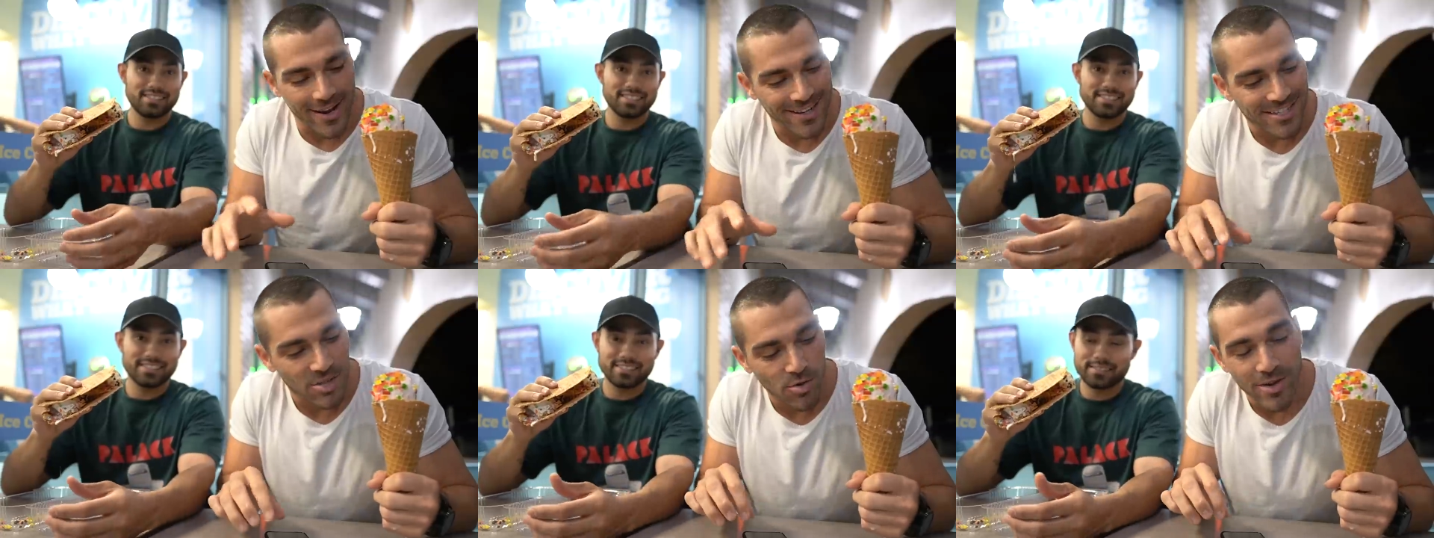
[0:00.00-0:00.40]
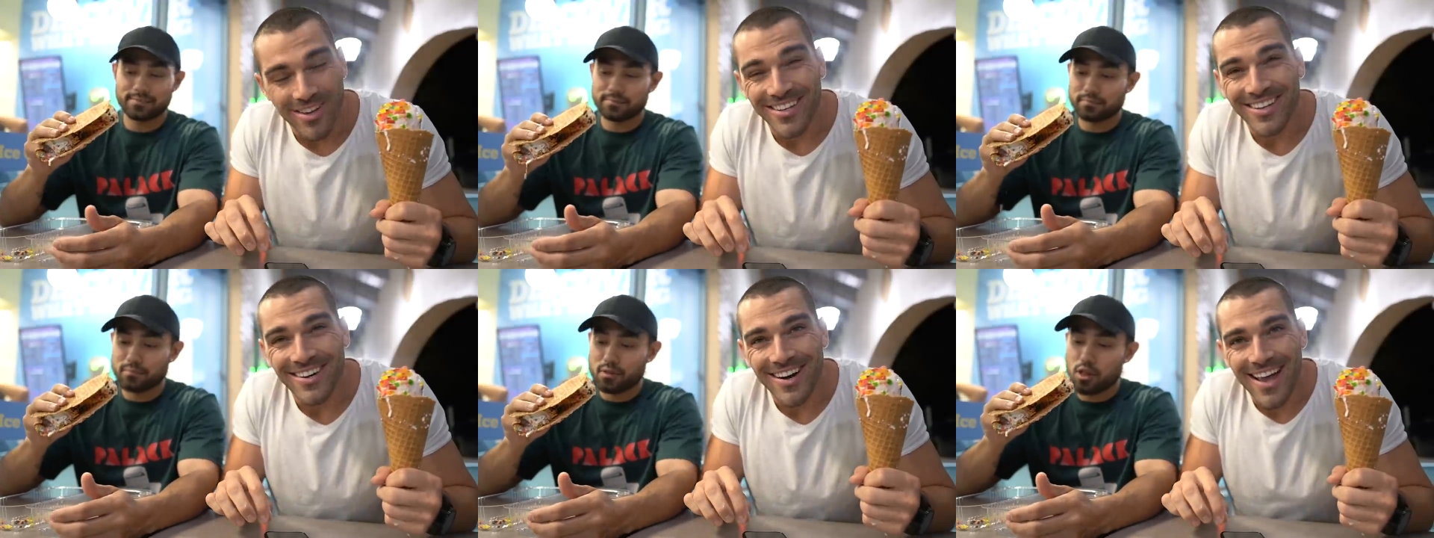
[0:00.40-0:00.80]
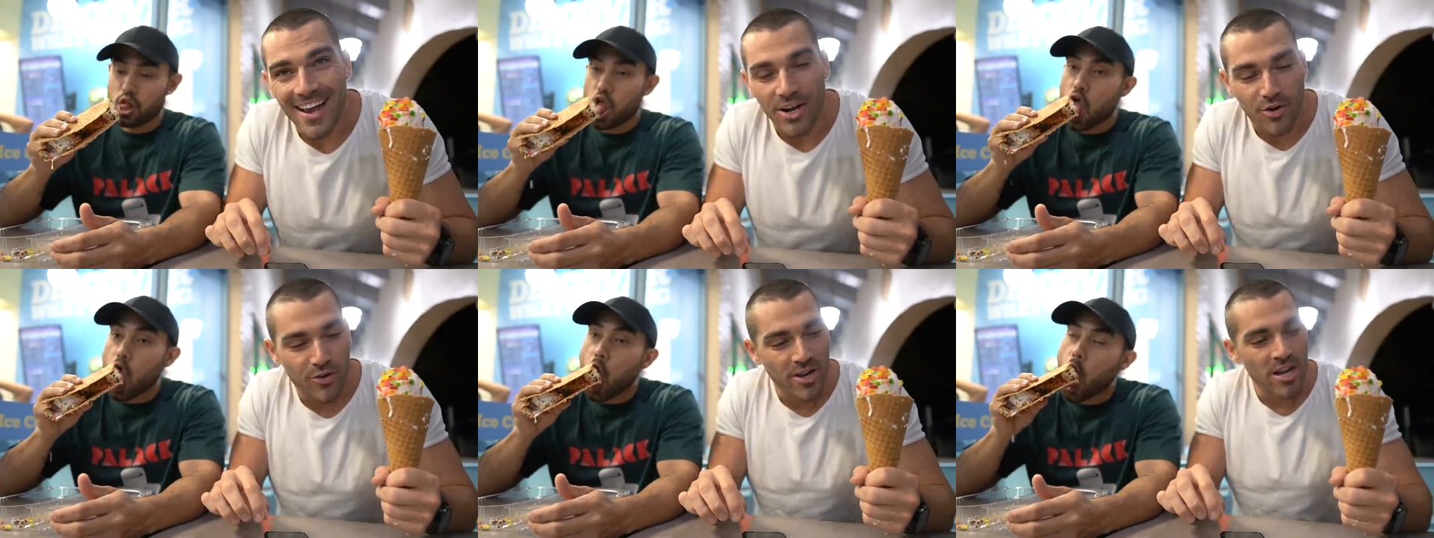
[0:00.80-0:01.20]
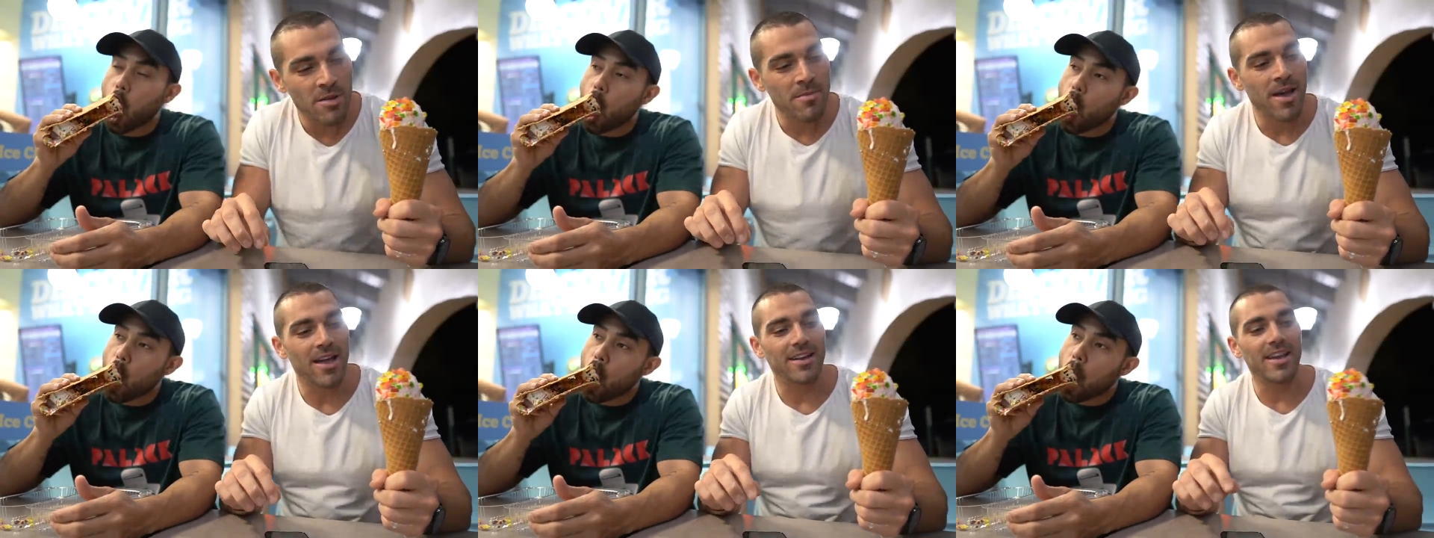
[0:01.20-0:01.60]
Speaker 1: guys, so we are here at
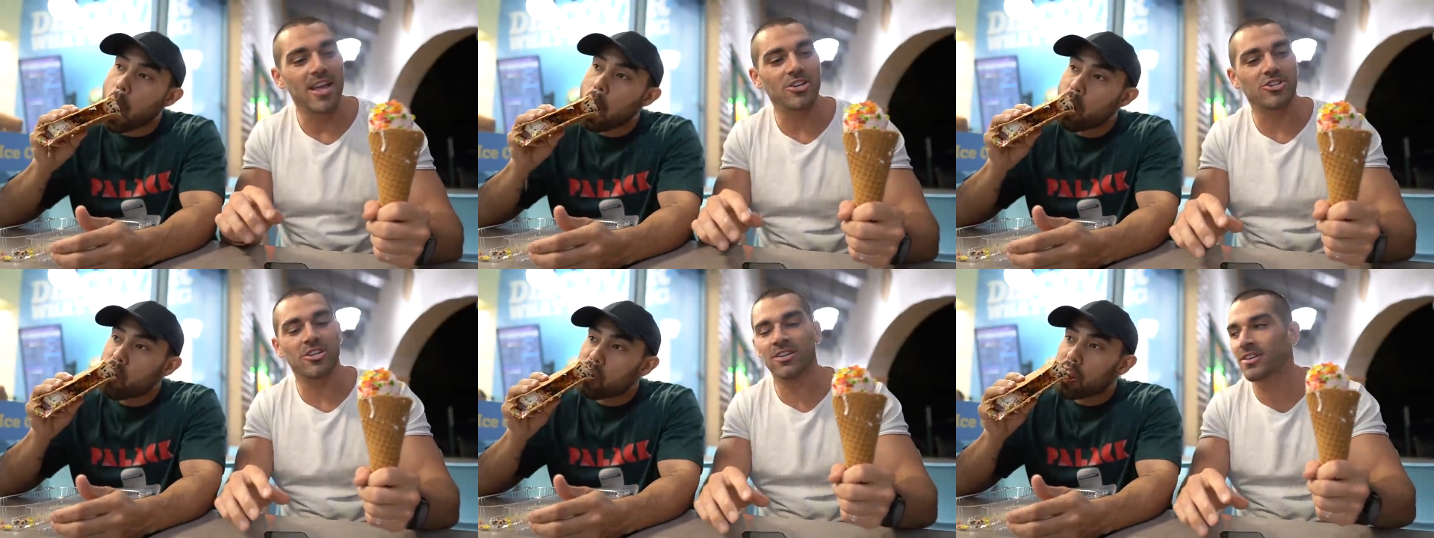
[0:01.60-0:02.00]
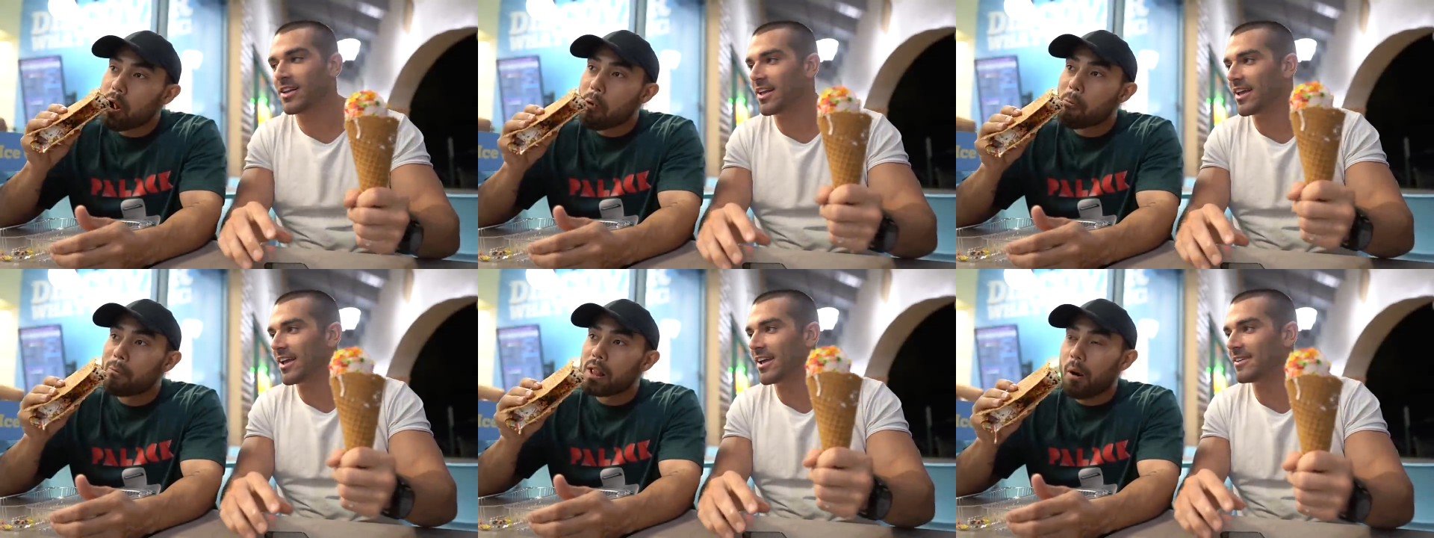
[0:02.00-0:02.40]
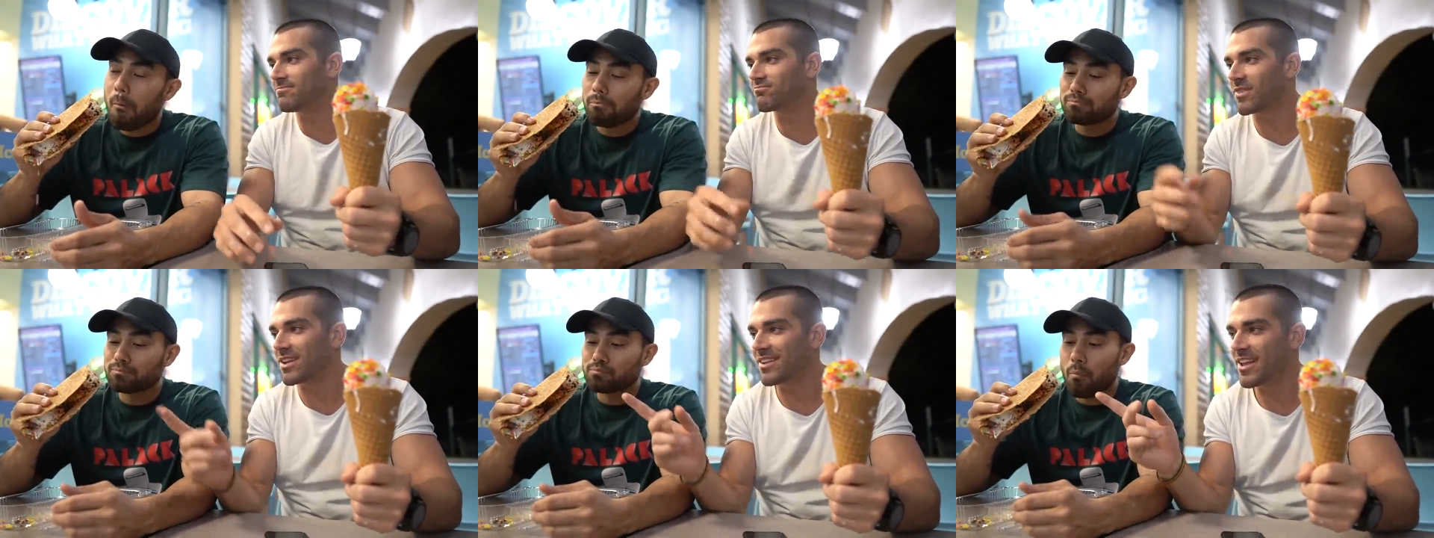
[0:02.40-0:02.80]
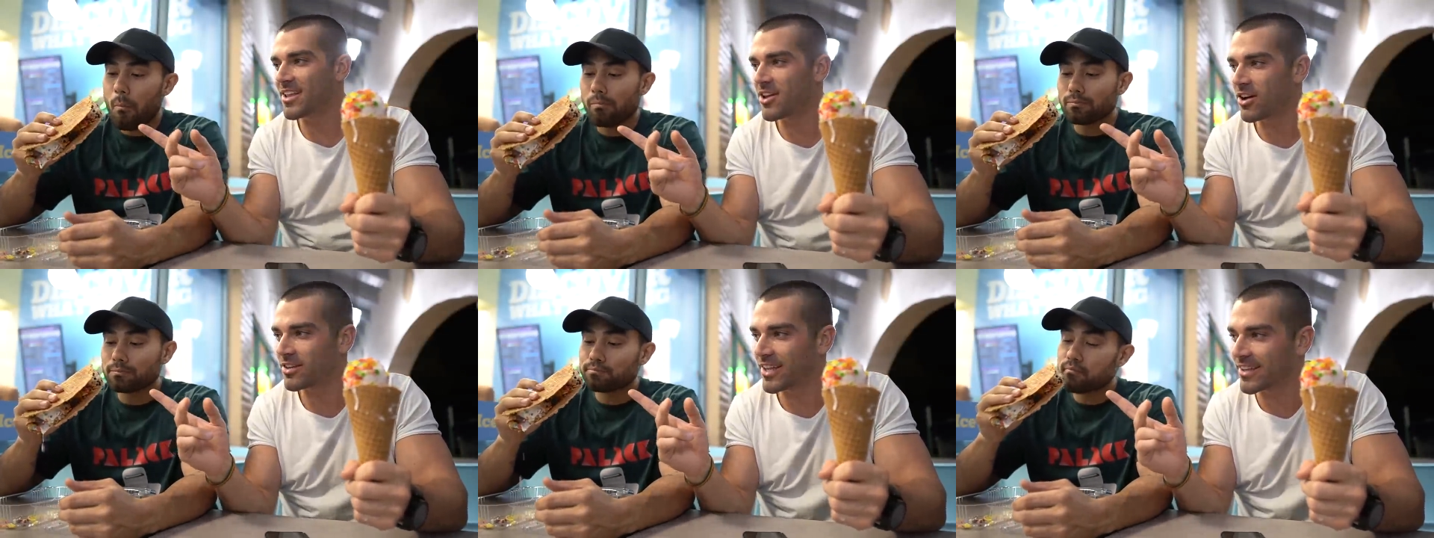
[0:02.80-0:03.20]
Cream Nation, and Nate
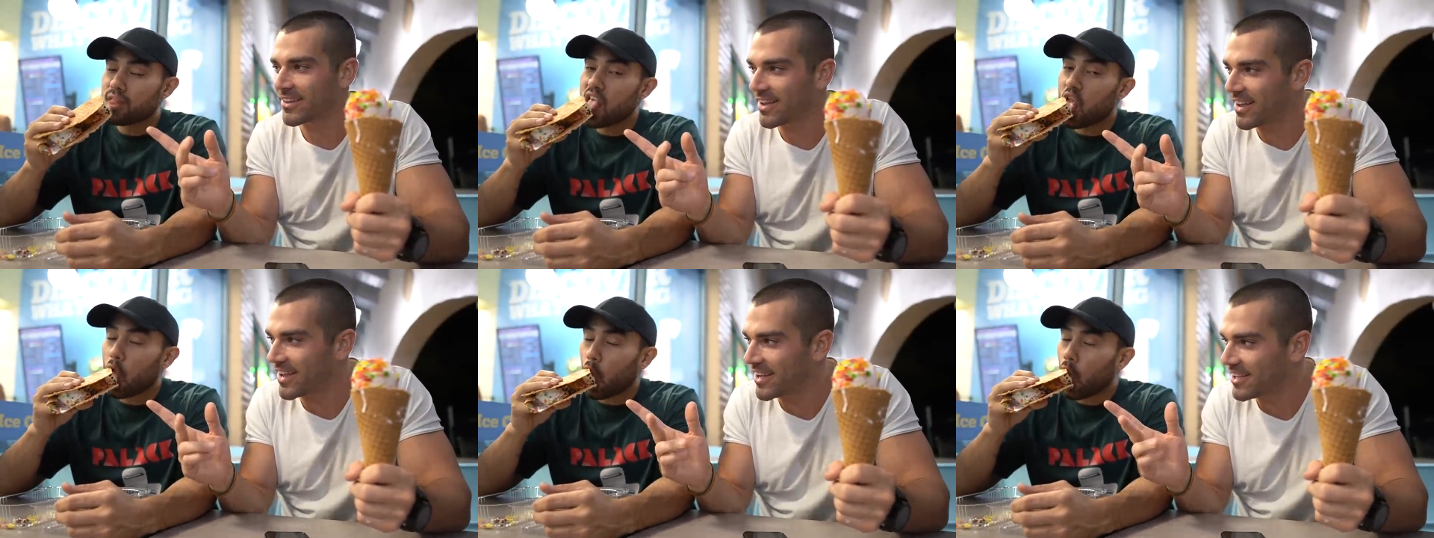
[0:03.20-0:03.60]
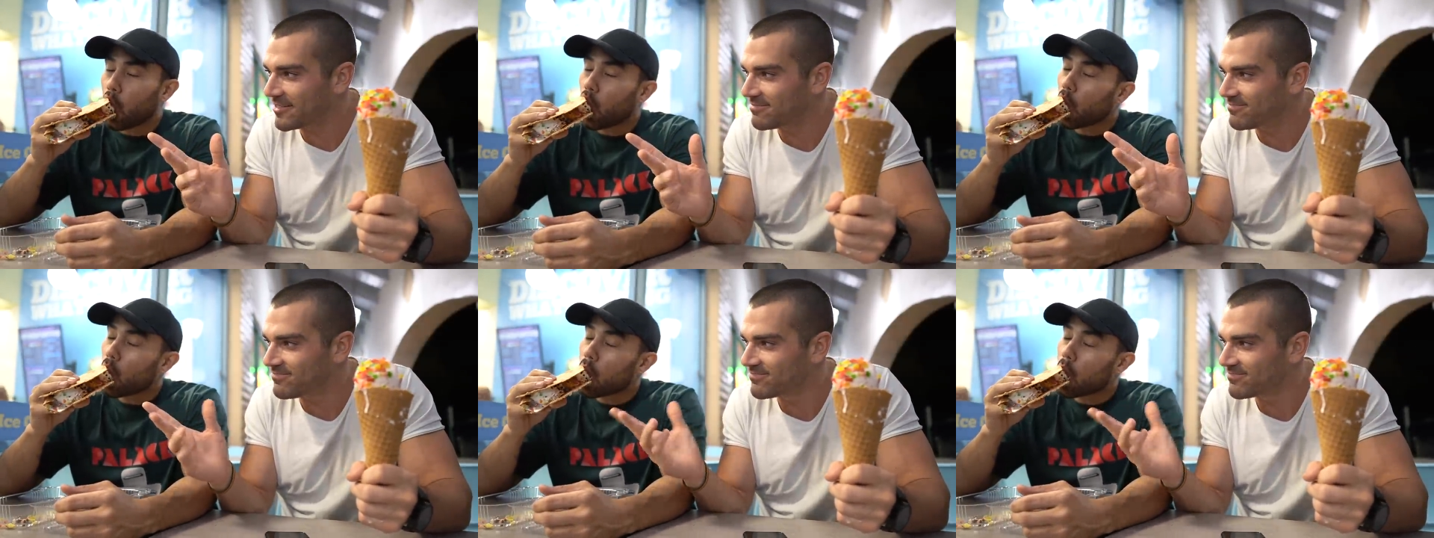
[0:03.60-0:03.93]
got like a